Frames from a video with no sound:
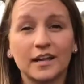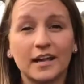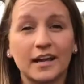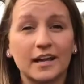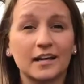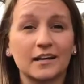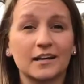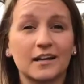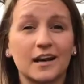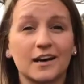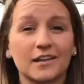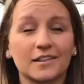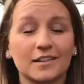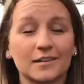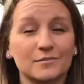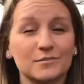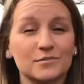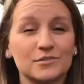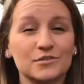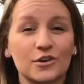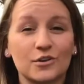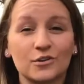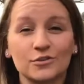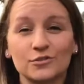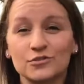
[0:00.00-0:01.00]
and got them
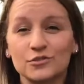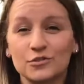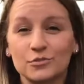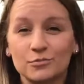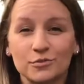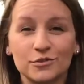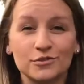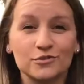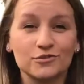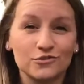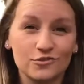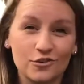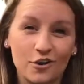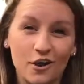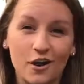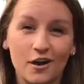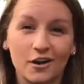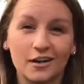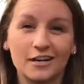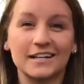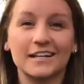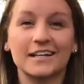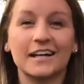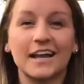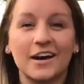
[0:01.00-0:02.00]
so super strong
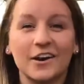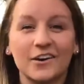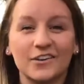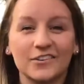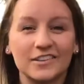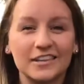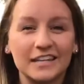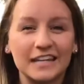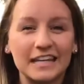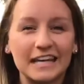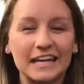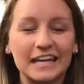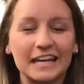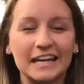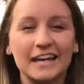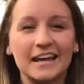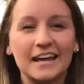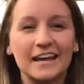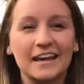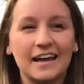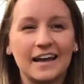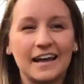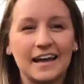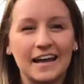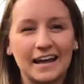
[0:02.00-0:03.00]
and healthy,
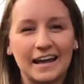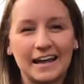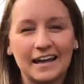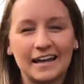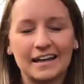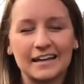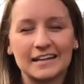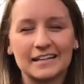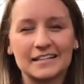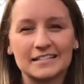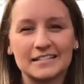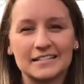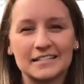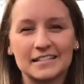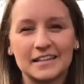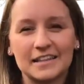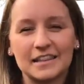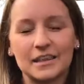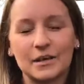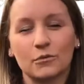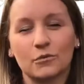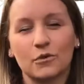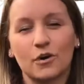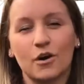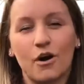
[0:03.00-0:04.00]
and
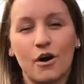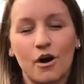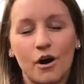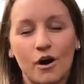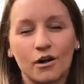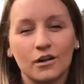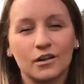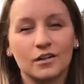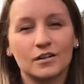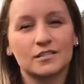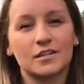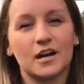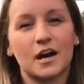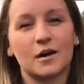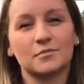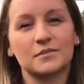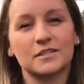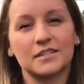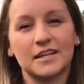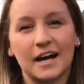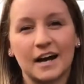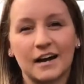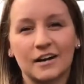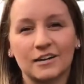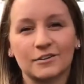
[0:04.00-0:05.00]
they were all adopted
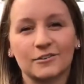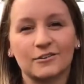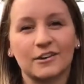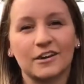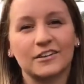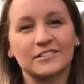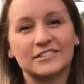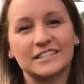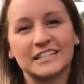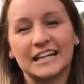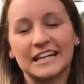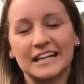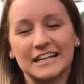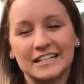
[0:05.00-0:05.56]
out around the